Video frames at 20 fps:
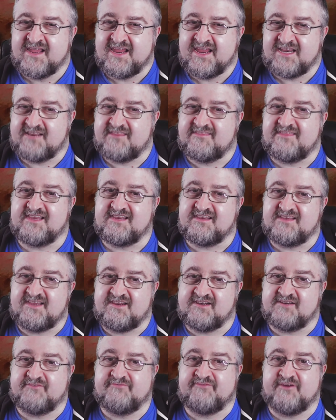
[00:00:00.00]
You'd think
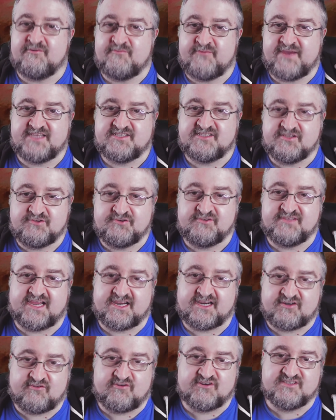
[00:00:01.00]
he'd have found ways to do
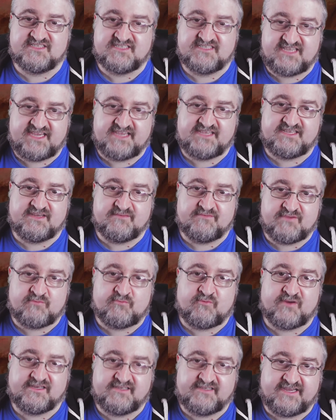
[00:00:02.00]
that because he can be
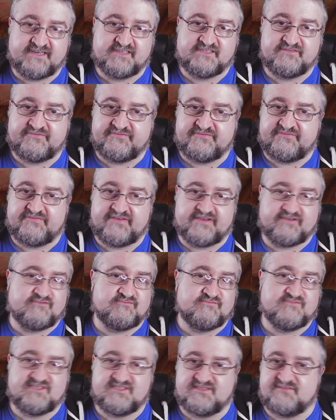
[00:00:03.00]
witty in his
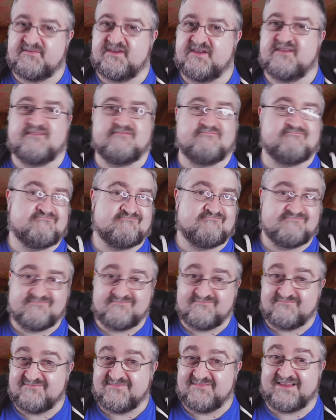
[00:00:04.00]
films, but
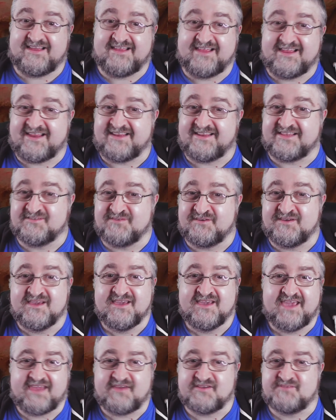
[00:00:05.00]
I think
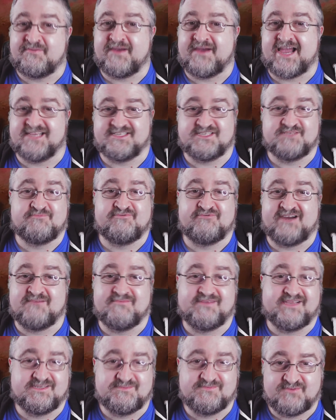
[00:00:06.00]
he was past his prime
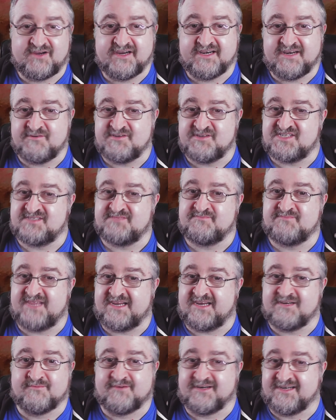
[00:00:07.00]
by this point. He was just
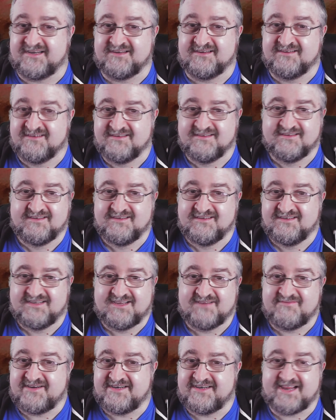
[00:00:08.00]
taking the money.
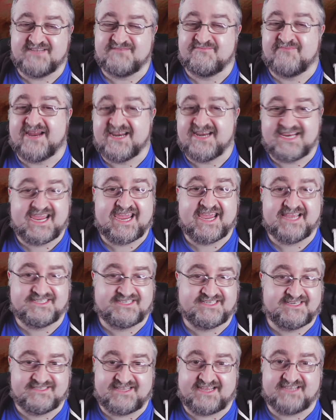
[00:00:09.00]
I mean, that's my guess,
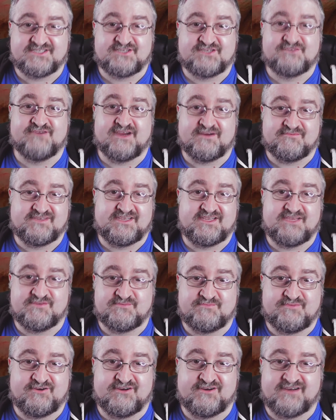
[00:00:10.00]
because that script he was
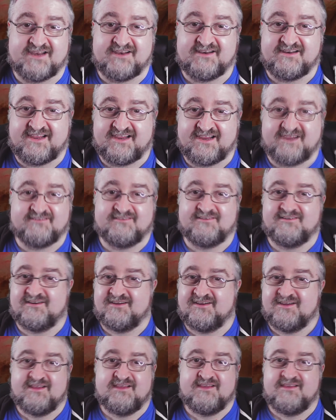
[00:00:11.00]
putting in there,
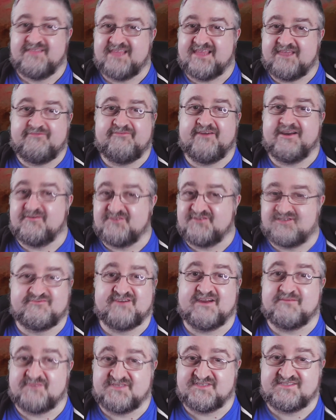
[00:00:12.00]
that final
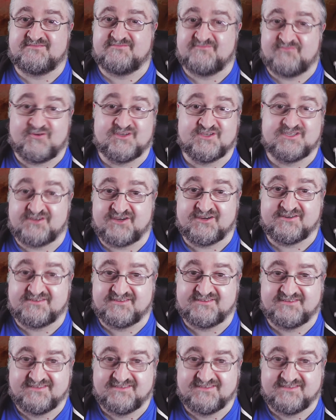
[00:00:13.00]
script wasn't good.